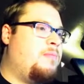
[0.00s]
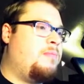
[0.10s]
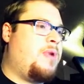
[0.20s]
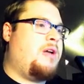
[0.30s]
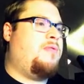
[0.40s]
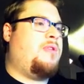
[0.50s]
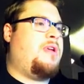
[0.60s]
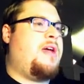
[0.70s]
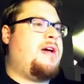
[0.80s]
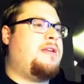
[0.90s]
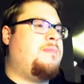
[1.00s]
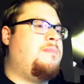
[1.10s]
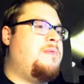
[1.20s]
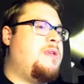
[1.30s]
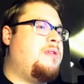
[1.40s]

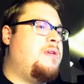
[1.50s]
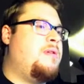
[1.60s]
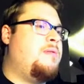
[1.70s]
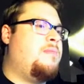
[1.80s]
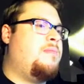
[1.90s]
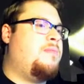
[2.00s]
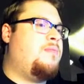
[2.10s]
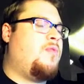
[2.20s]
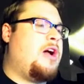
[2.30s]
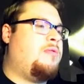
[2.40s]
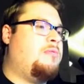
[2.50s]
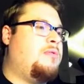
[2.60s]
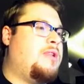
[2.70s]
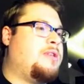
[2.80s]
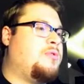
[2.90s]
Pyrocatic Beam, wow,
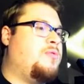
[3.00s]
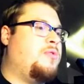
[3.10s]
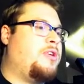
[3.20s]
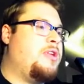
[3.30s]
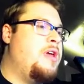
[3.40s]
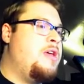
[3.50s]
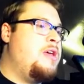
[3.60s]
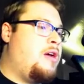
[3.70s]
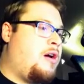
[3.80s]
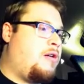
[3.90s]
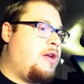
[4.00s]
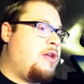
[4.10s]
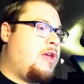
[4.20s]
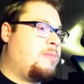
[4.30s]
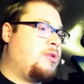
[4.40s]
that's cool looking. All
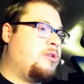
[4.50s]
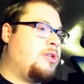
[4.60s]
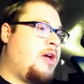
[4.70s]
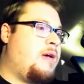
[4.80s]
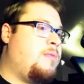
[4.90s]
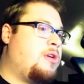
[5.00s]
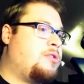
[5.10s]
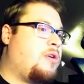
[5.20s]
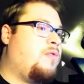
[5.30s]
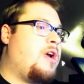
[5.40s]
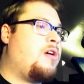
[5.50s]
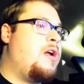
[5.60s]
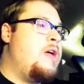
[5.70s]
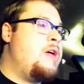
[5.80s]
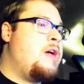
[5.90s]
right, Capturing Time, there's our rare.
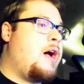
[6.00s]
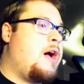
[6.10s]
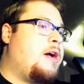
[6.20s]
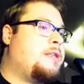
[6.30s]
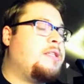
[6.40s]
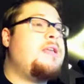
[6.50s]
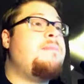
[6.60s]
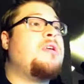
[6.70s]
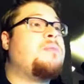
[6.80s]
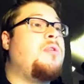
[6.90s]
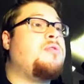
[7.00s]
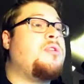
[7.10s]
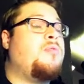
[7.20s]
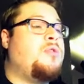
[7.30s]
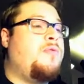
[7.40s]
Steam
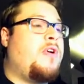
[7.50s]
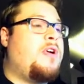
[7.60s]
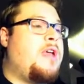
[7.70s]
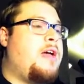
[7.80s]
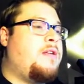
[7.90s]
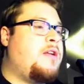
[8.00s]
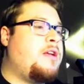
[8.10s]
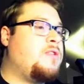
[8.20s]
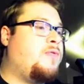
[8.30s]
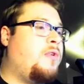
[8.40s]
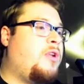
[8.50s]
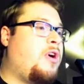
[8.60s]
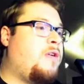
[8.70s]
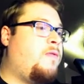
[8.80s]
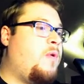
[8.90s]
Explosion, which we've already gotten a nice full
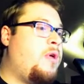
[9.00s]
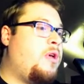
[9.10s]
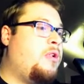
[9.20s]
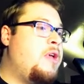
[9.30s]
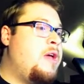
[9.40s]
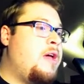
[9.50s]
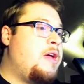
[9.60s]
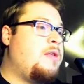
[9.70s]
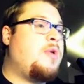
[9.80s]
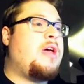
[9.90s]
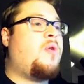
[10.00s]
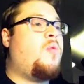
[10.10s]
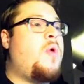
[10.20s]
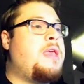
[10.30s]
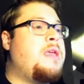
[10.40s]
art foil. And then we got
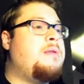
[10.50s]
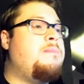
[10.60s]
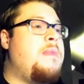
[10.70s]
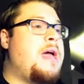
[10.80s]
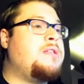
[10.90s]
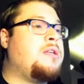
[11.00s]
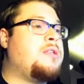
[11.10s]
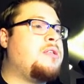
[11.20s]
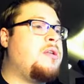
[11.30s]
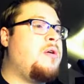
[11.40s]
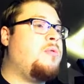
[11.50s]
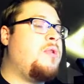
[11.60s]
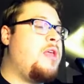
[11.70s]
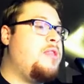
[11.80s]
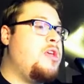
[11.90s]
Awakened Magic
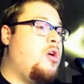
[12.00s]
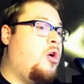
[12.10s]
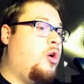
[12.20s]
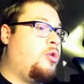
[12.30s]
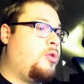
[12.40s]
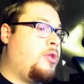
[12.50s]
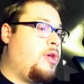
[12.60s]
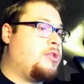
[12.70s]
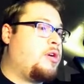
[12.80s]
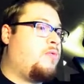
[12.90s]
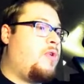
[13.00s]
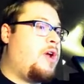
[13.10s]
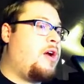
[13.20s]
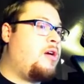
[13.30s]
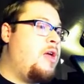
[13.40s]
Stone, the Earth, as our
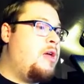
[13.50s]
rare.